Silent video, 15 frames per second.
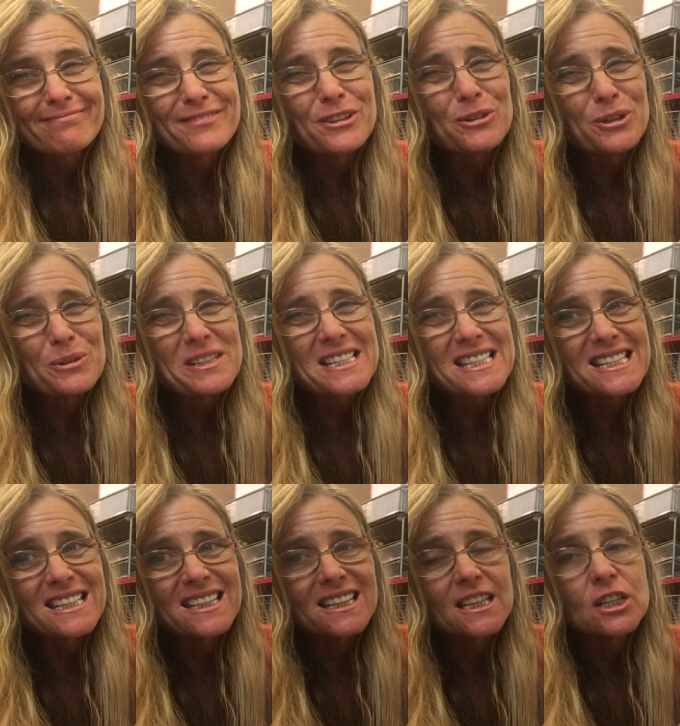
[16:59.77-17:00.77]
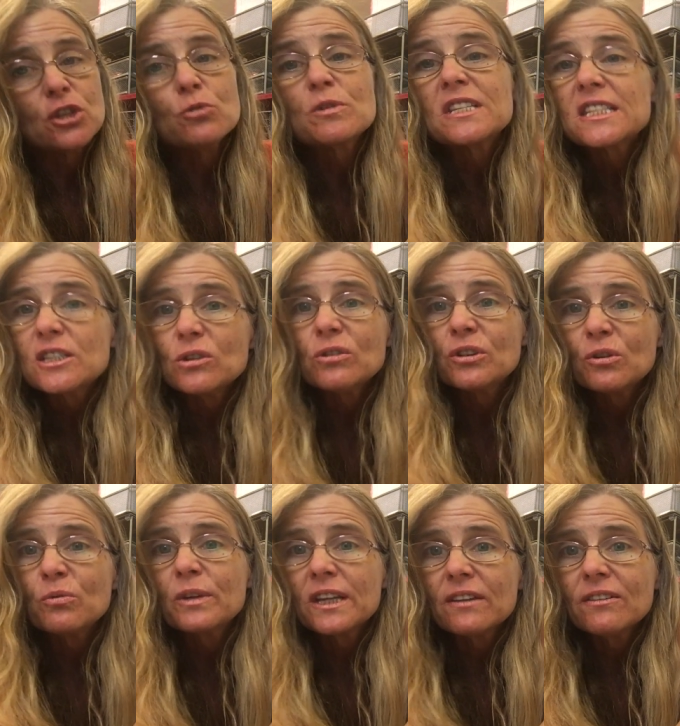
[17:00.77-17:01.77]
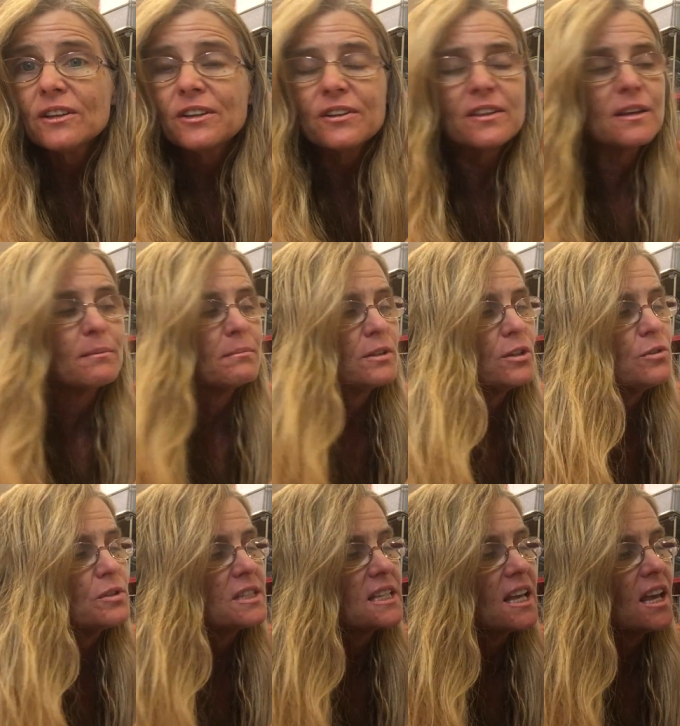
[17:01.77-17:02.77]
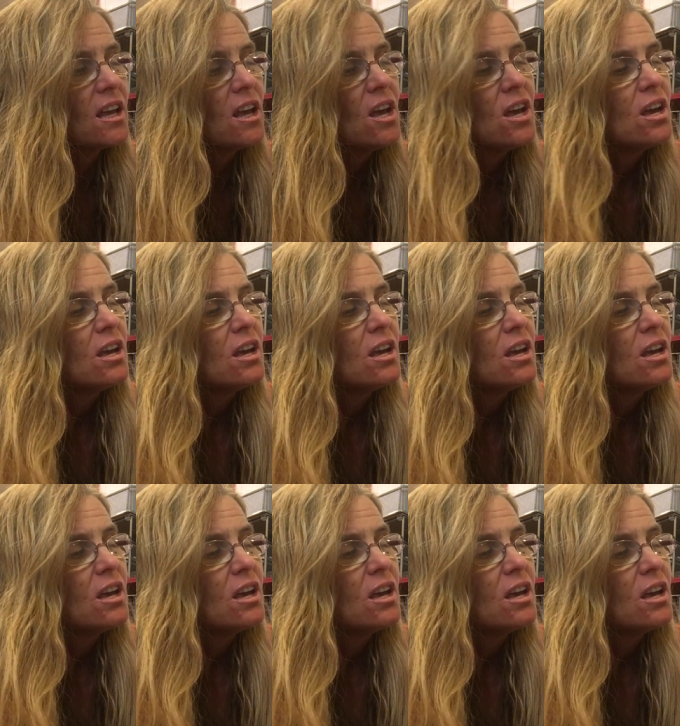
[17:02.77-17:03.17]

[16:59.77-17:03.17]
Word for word: You know it's C. You still don't give it to them. You say,